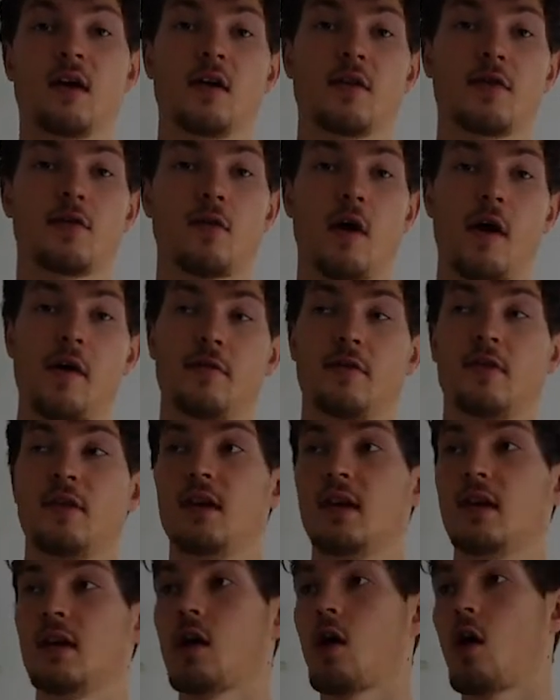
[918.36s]
throughout
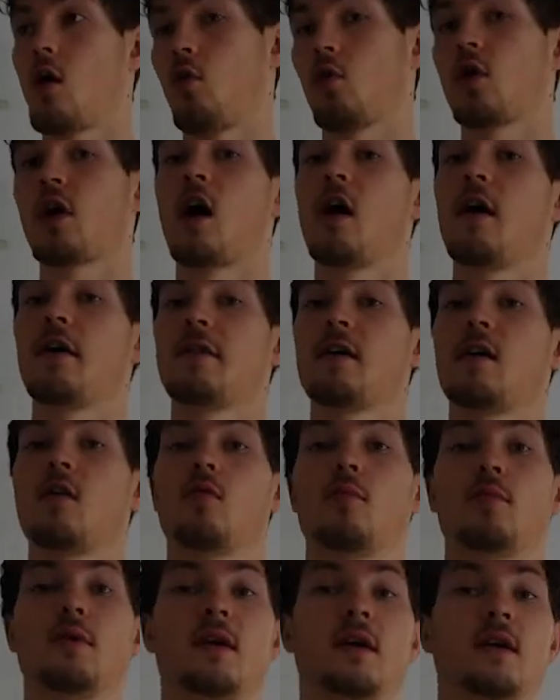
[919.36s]
the whole cut there
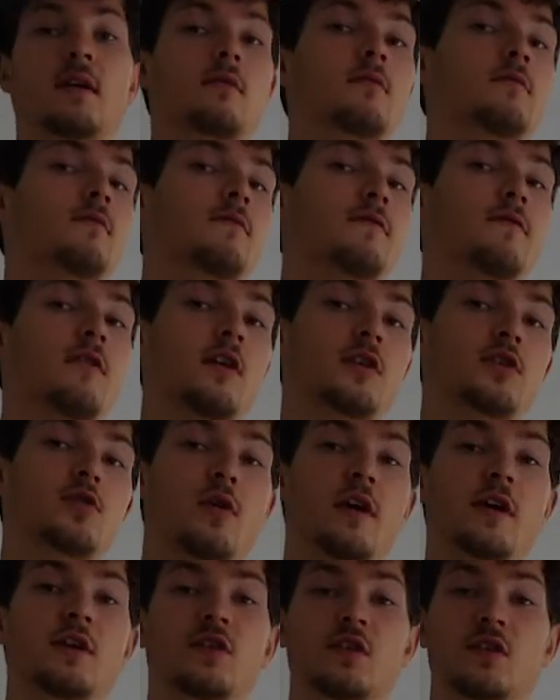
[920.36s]
will be
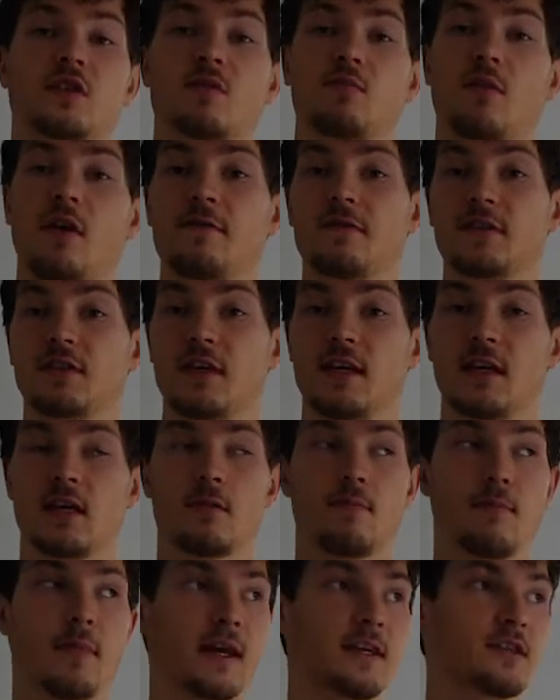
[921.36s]
fluctuations in my physique
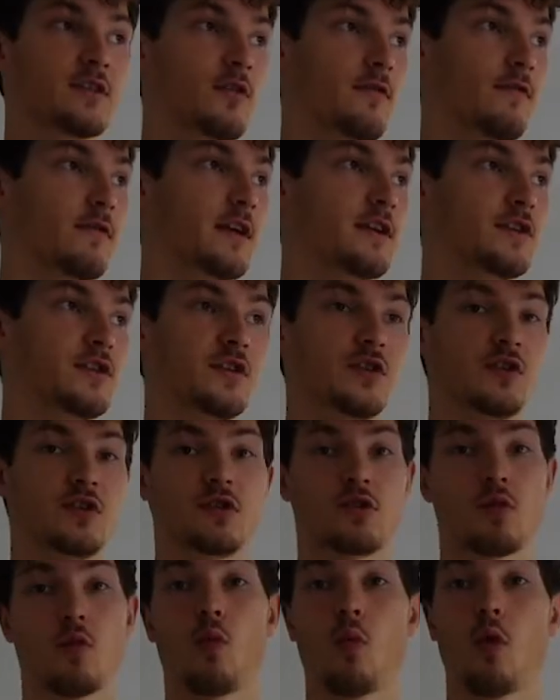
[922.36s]
based off literally
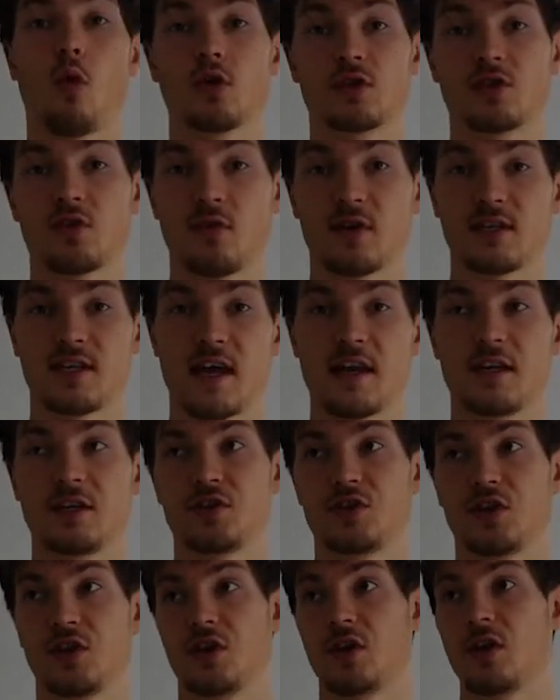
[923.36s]
just water
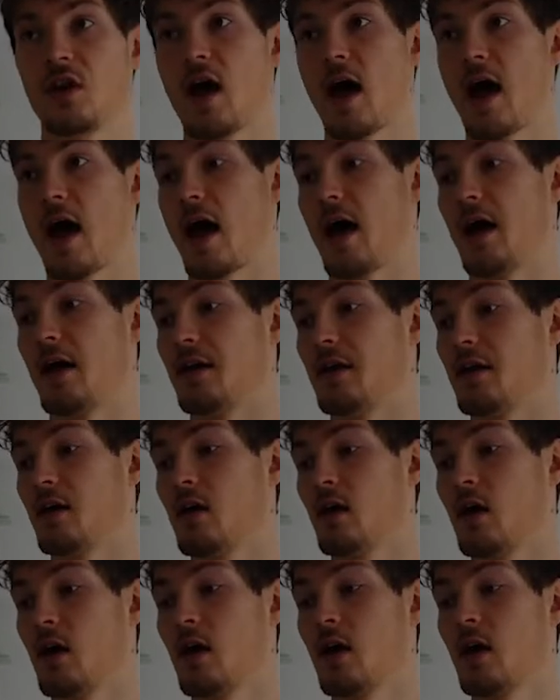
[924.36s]
retention and
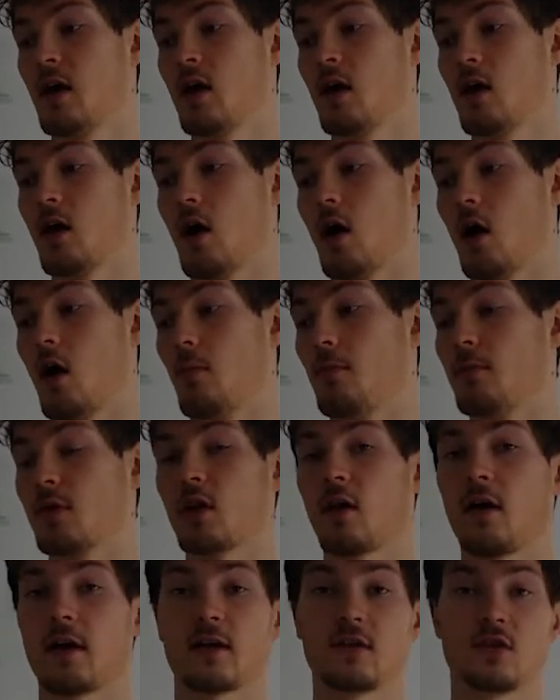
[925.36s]

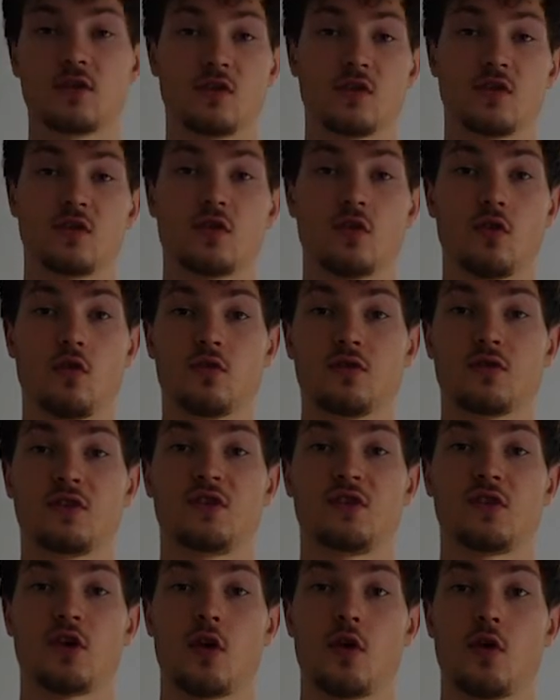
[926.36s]
glycogen stores.
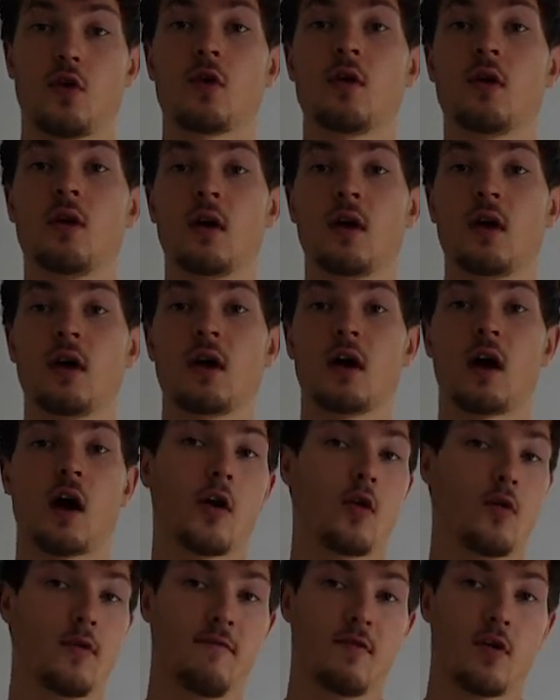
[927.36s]
So I
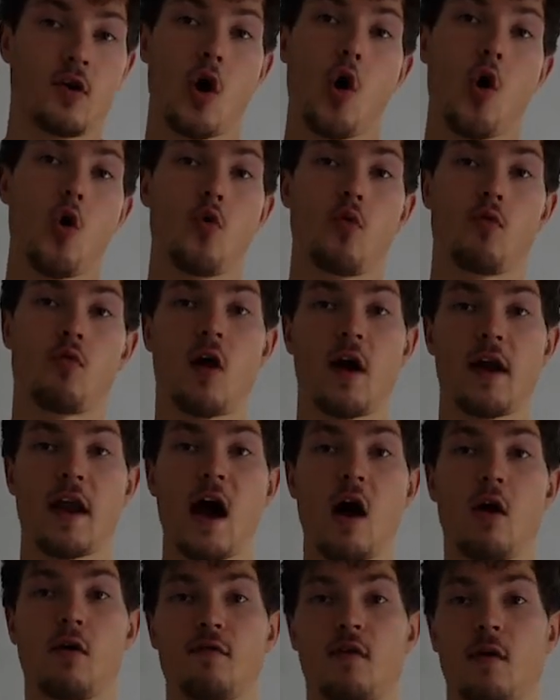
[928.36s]
don't even know right
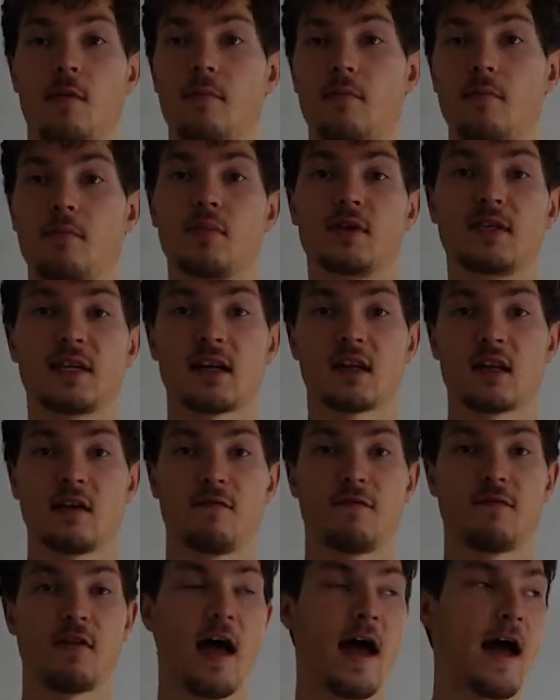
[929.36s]
now if I'm particularly
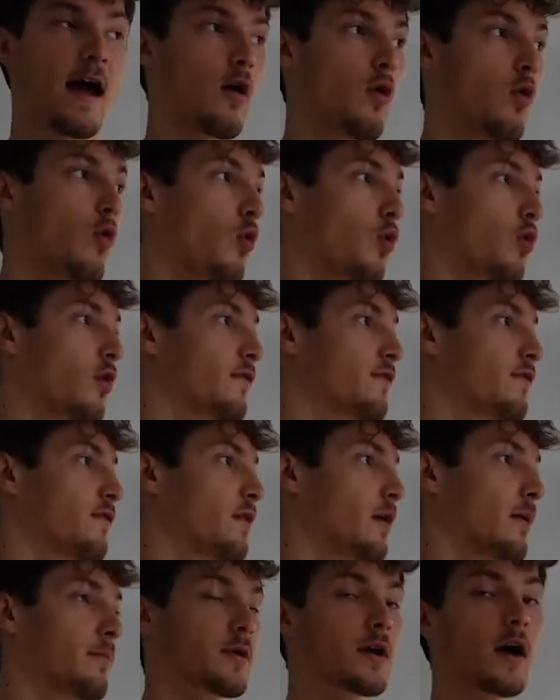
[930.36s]
flat or
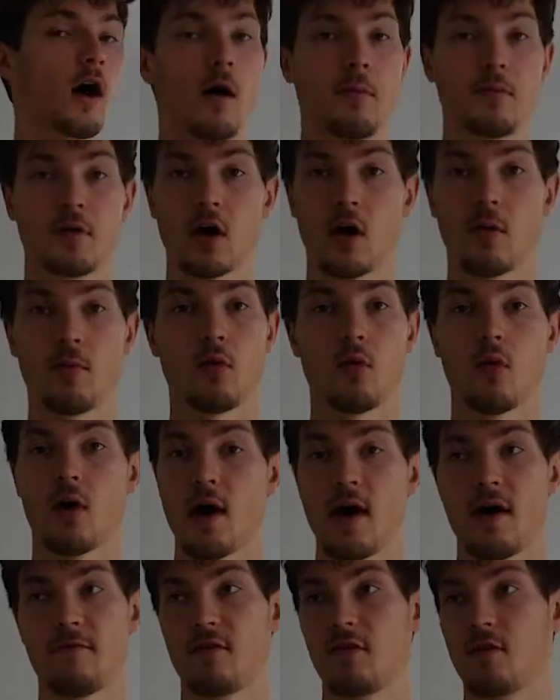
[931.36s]
if I'm carved up or
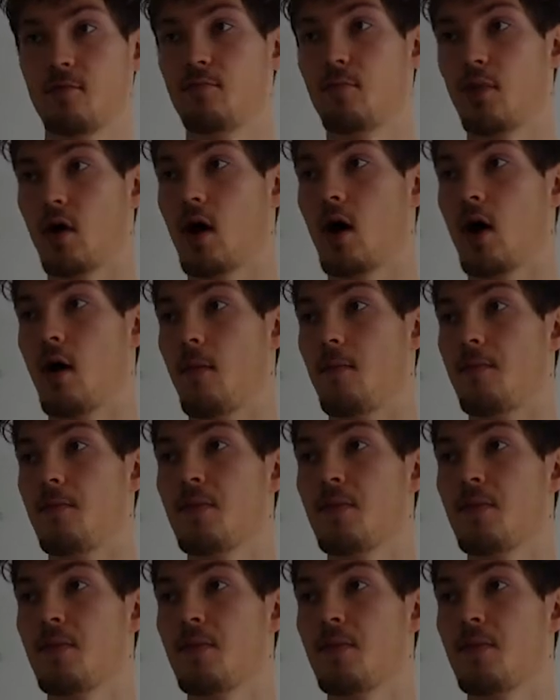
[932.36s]
whatever, but